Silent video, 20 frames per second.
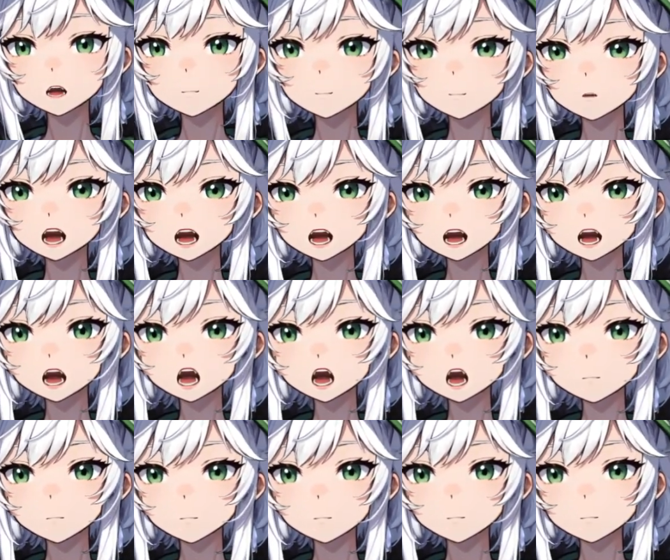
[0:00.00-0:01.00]
being their good
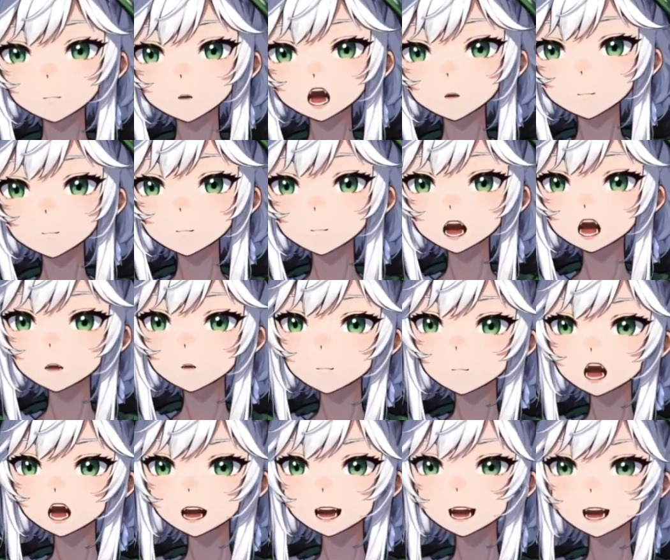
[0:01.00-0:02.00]
boy, but you
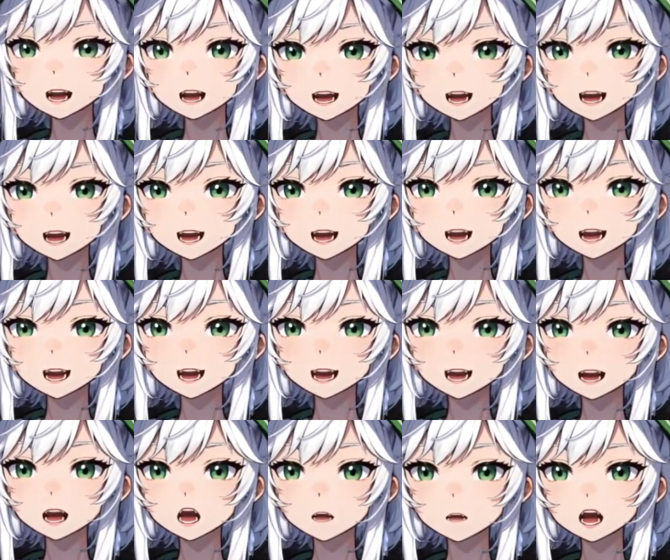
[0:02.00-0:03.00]
might not.
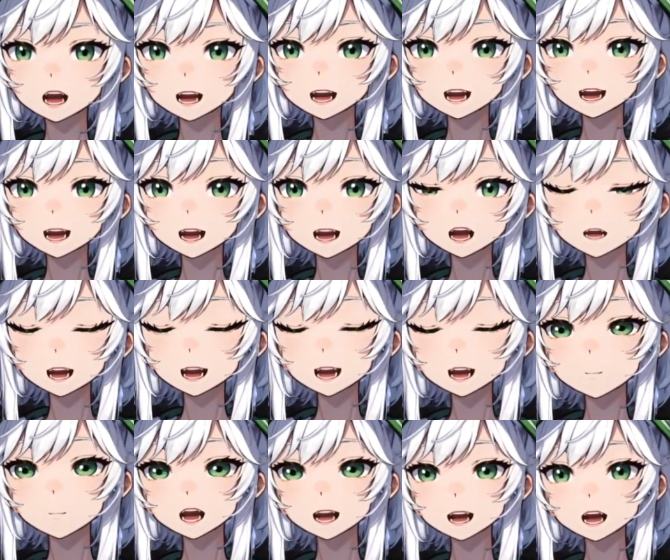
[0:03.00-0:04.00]
So here are some
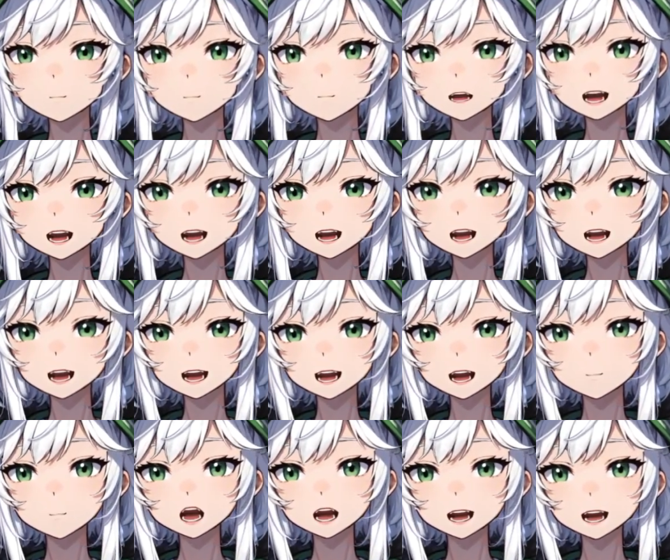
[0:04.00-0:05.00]
tips that I
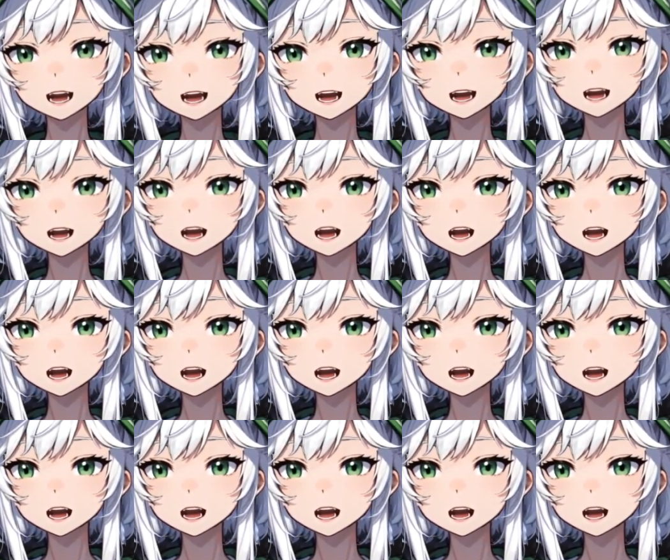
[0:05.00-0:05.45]
advise you